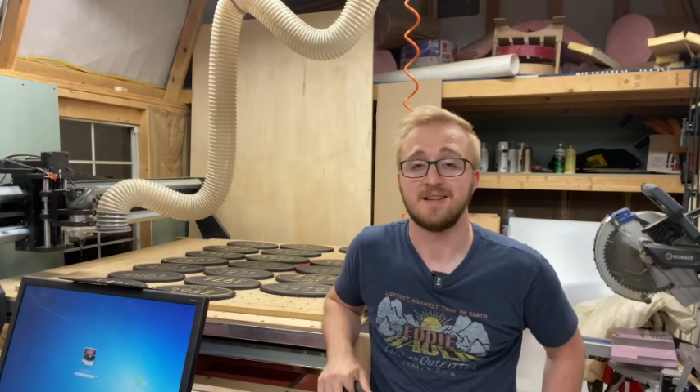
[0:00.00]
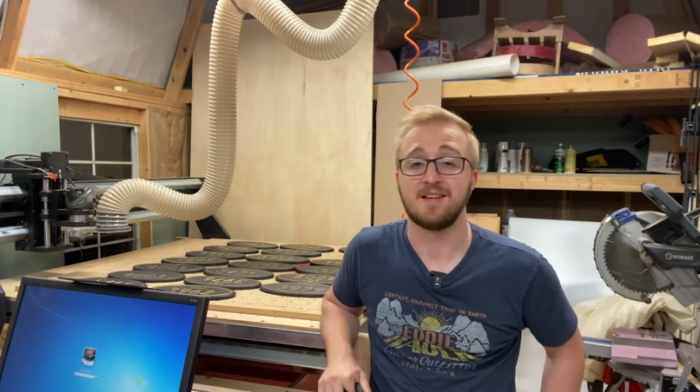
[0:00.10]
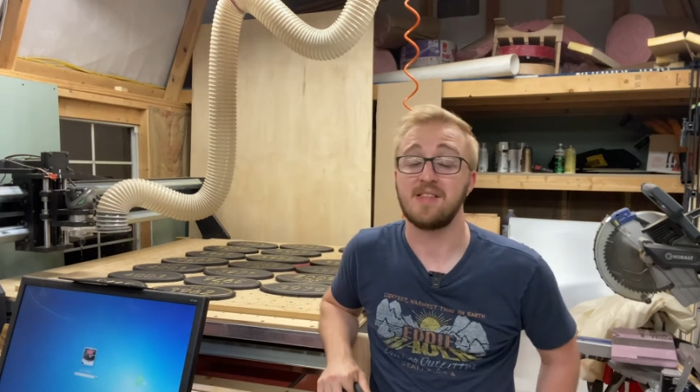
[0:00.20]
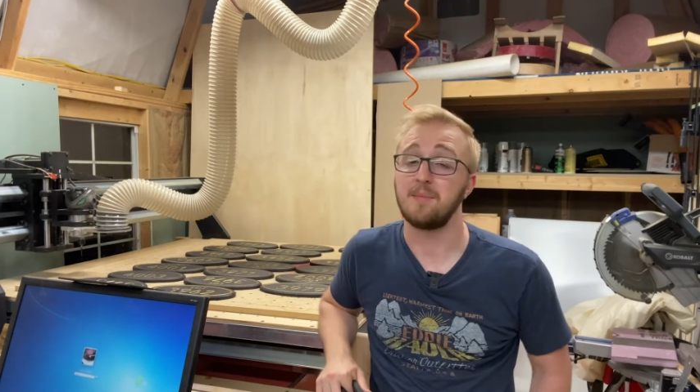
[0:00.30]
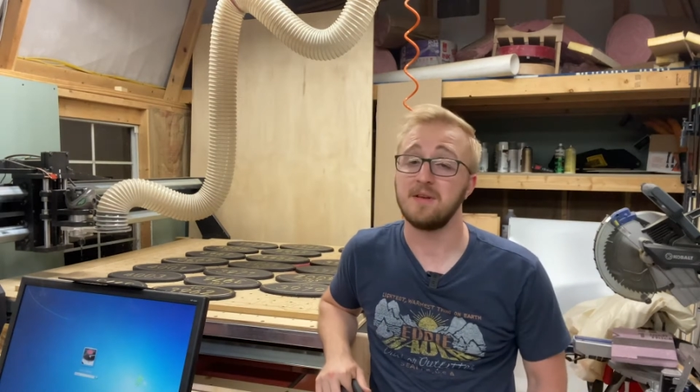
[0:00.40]

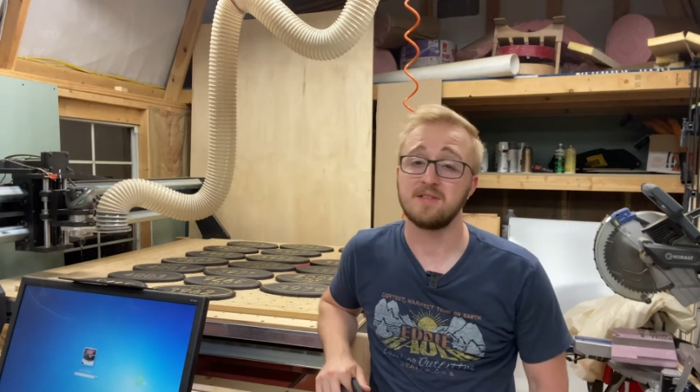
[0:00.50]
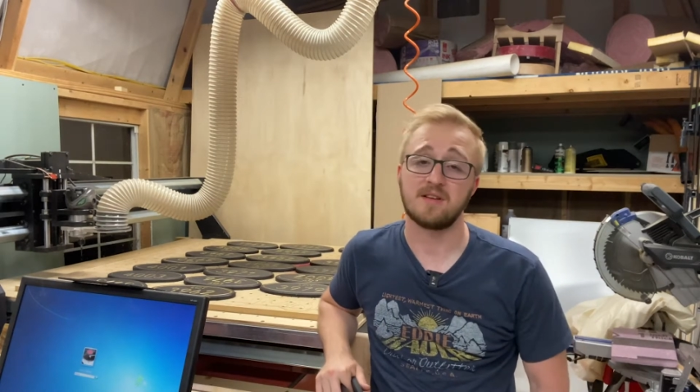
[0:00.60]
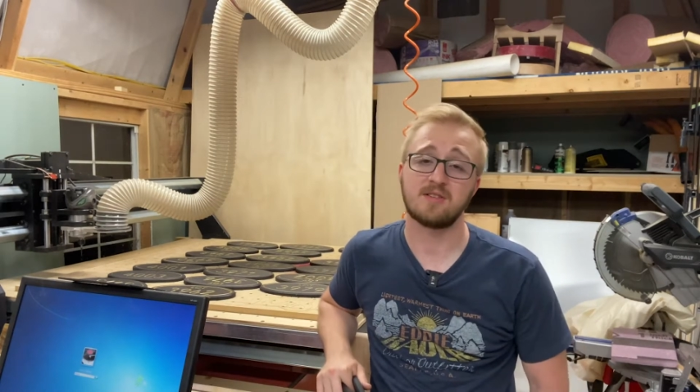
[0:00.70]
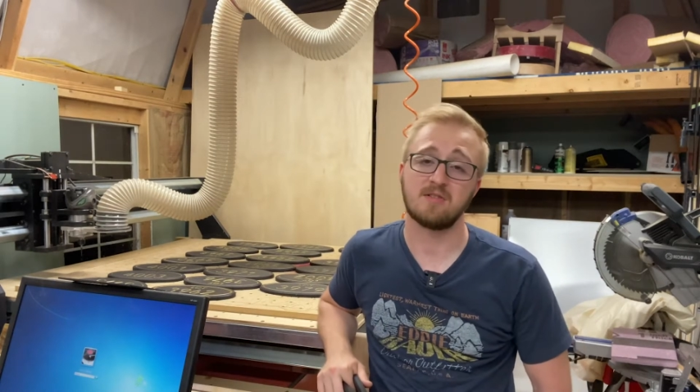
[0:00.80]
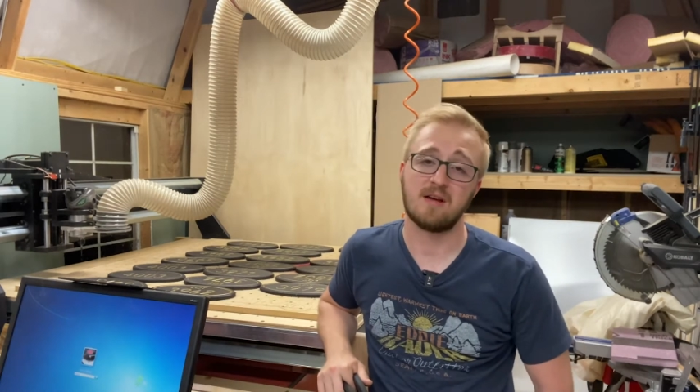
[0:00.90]
Now that means I
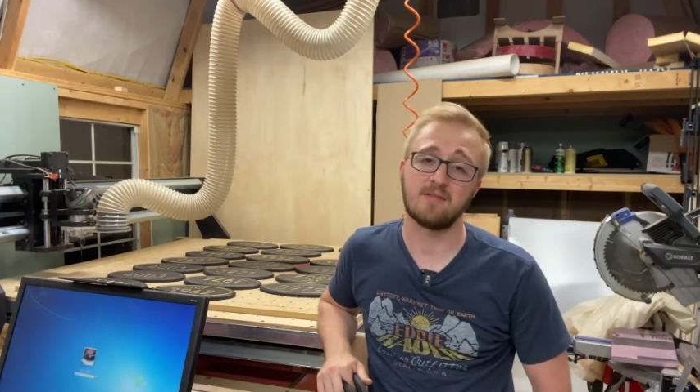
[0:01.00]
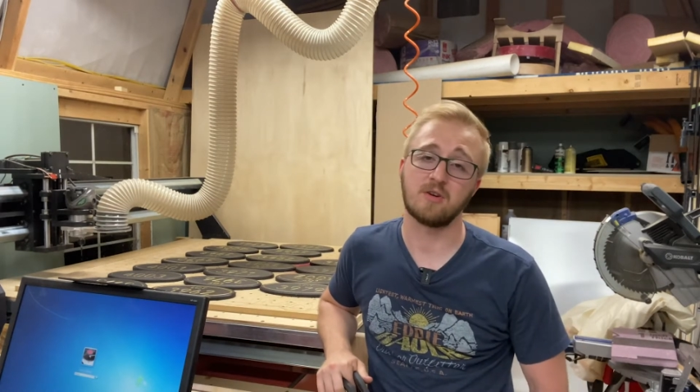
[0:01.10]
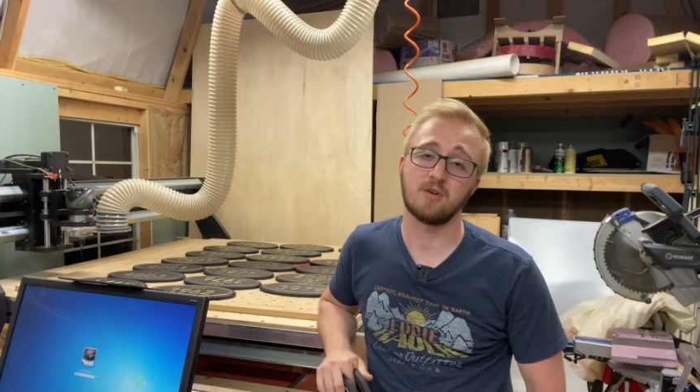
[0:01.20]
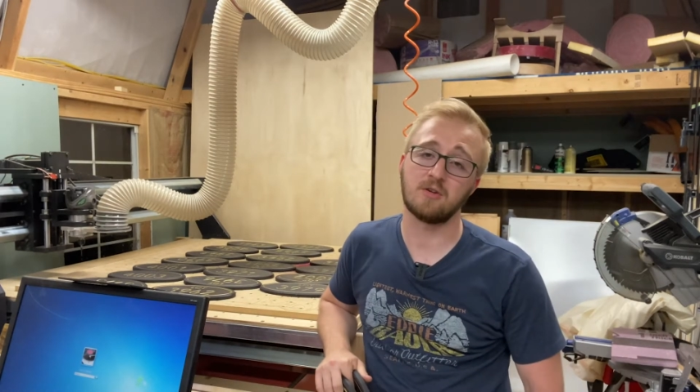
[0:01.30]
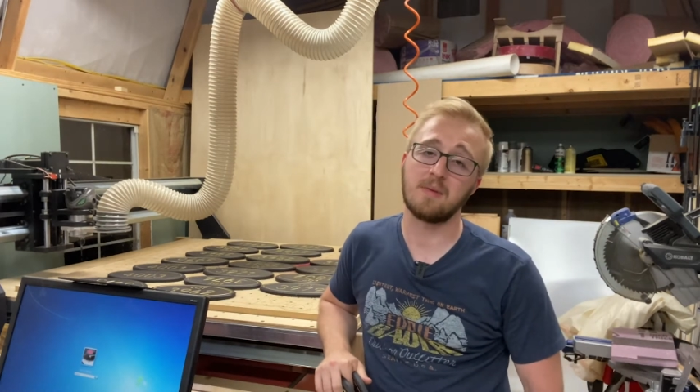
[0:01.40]
still have a
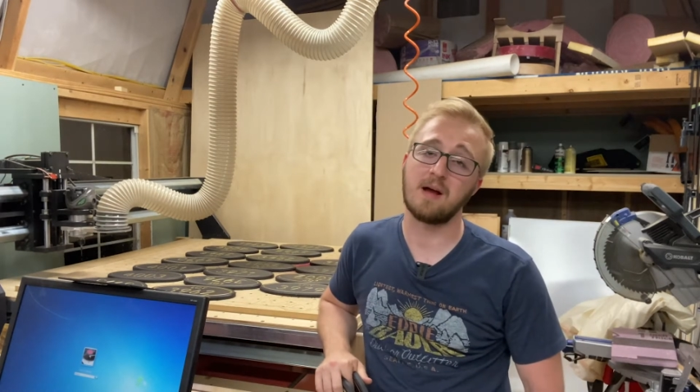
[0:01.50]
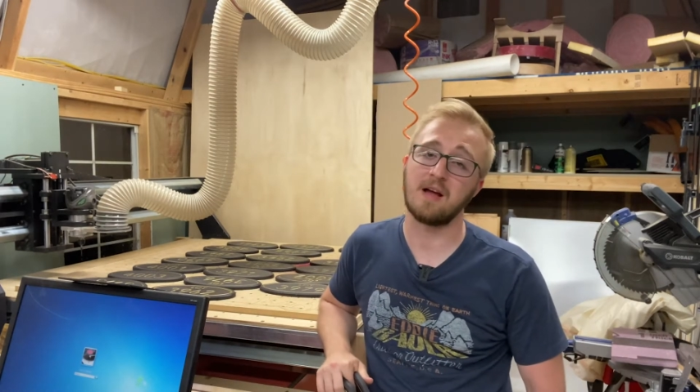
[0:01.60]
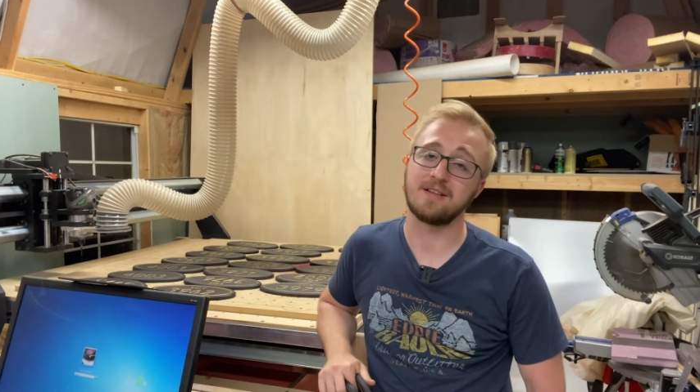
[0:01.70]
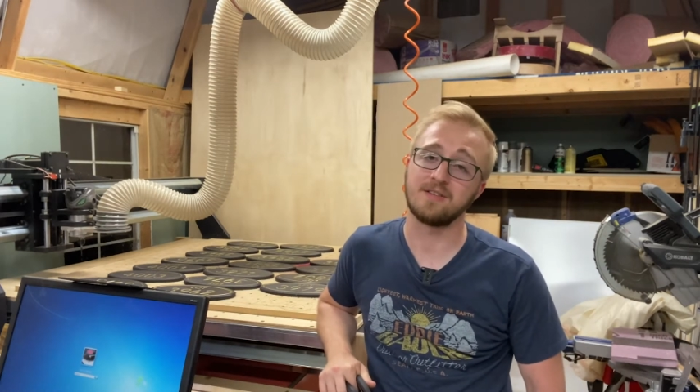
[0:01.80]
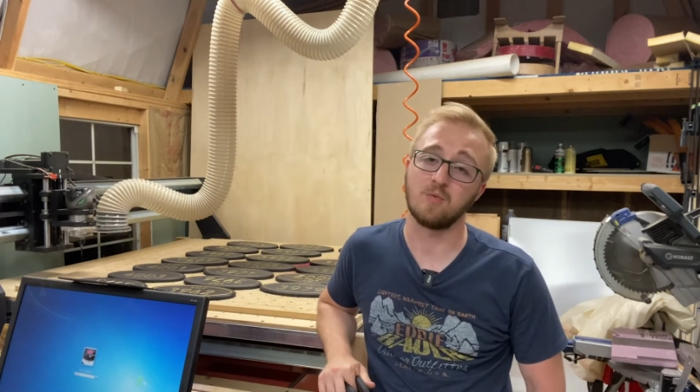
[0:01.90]
good amount I
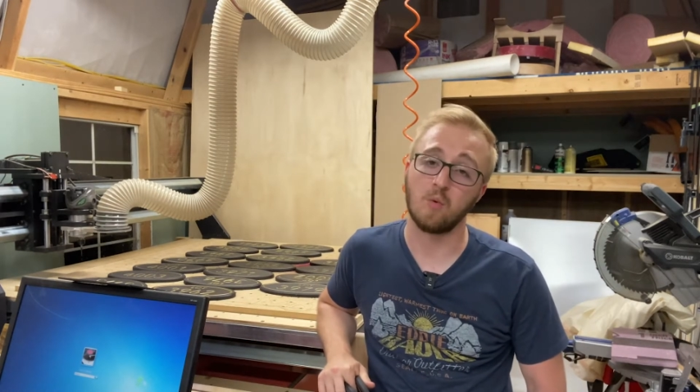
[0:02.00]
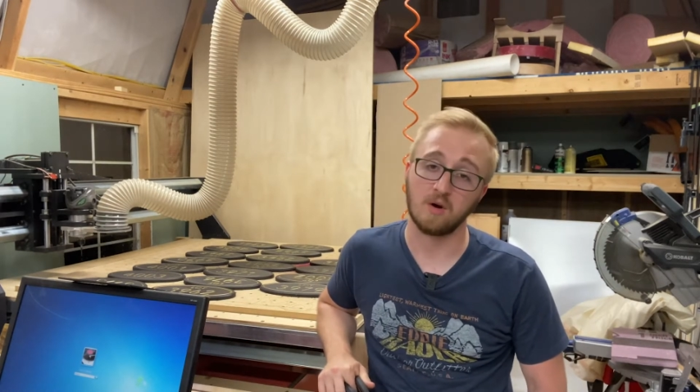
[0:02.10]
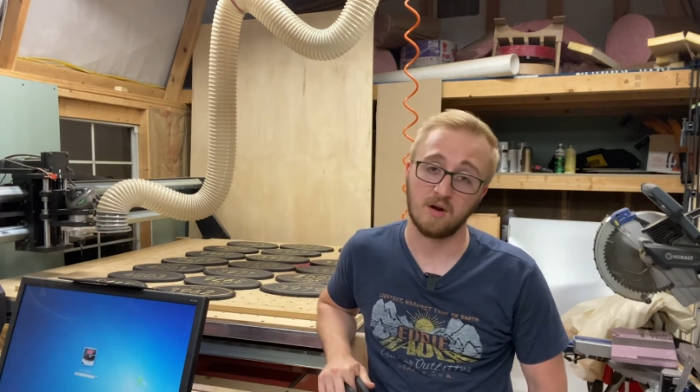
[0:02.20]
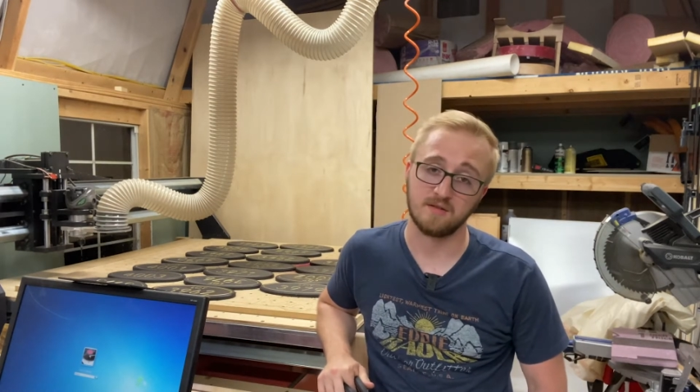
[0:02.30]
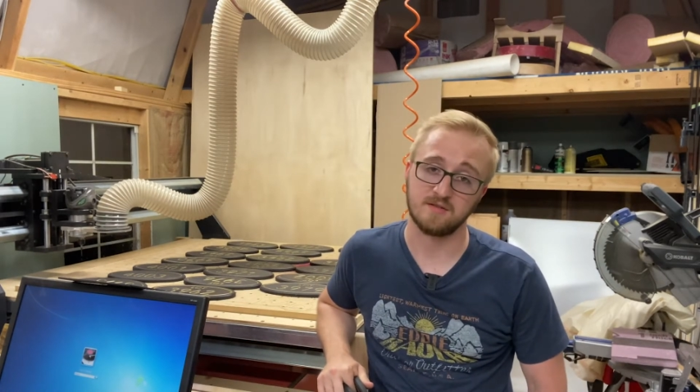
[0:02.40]
need to
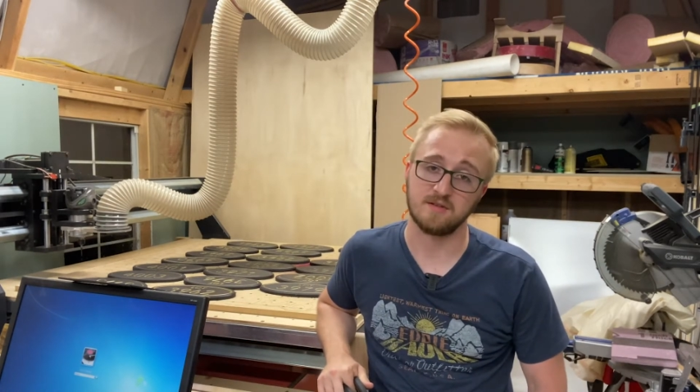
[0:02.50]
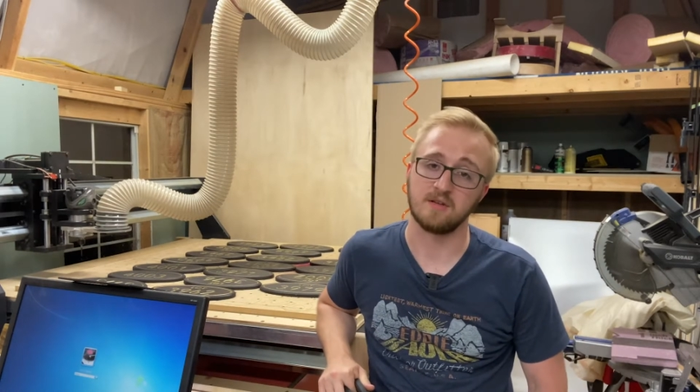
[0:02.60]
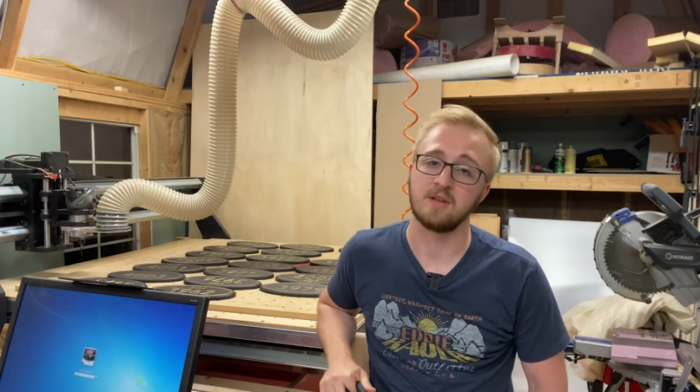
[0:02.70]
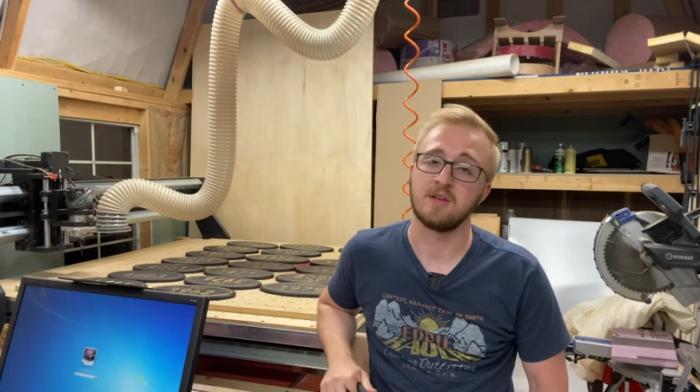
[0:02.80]
work on still.